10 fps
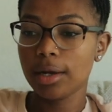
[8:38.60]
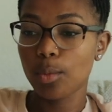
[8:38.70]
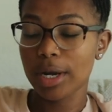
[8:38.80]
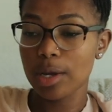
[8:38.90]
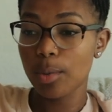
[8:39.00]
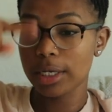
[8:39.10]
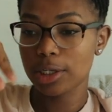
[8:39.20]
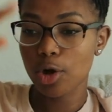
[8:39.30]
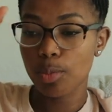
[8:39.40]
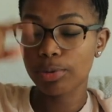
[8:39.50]
when he went to
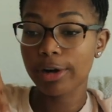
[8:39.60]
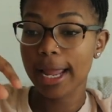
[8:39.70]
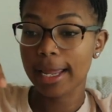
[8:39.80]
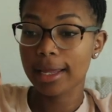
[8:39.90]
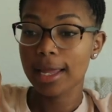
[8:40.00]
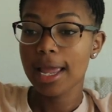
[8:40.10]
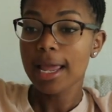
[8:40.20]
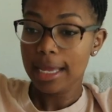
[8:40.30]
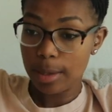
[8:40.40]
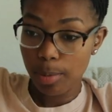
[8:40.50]
go pray,
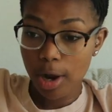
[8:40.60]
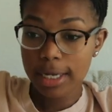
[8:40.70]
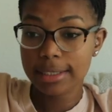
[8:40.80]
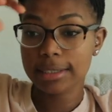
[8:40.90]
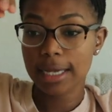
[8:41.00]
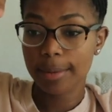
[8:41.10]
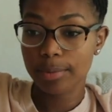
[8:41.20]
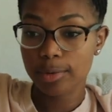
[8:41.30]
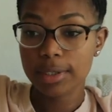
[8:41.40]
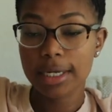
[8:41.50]
he brought his
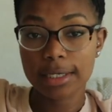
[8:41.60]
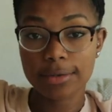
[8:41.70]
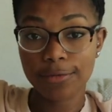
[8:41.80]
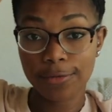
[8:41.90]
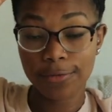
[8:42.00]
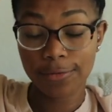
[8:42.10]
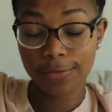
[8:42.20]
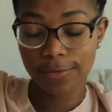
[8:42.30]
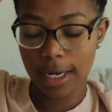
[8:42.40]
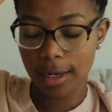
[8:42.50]
disciples, his
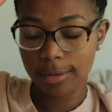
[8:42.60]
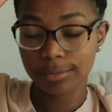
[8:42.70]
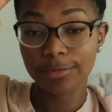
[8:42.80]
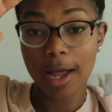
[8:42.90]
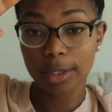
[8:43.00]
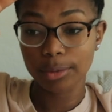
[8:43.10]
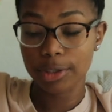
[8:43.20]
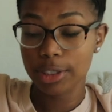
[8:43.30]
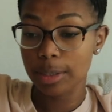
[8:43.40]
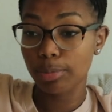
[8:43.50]

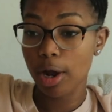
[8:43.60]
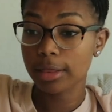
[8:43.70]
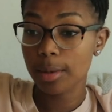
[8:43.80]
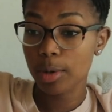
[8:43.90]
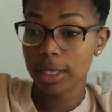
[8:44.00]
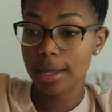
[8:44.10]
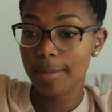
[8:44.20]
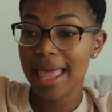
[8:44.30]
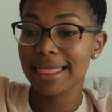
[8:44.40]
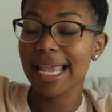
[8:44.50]
followers, he brought them with him,
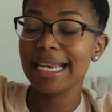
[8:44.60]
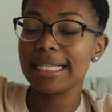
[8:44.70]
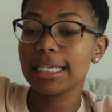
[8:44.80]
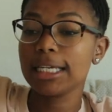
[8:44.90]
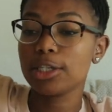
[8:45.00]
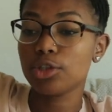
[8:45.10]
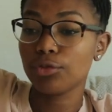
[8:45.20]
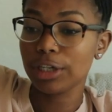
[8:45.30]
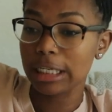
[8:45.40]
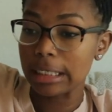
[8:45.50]
and then he took his
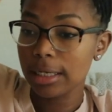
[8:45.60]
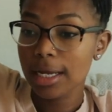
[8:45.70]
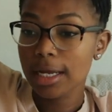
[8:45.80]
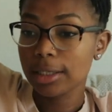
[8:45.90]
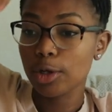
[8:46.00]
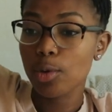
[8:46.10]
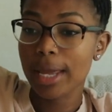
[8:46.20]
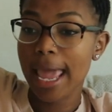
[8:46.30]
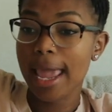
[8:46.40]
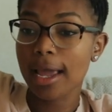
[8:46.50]
3 little
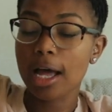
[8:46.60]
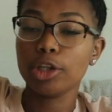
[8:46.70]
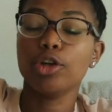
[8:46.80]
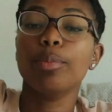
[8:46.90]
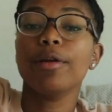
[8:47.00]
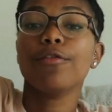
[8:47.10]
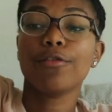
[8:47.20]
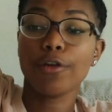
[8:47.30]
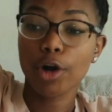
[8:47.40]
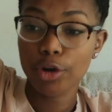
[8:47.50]
gang a little bit
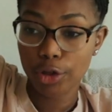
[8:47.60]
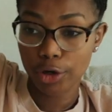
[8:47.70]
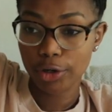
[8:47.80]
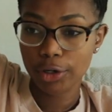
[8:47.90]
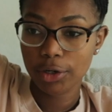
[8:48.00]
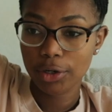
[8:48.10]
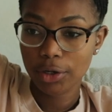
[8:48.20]
further,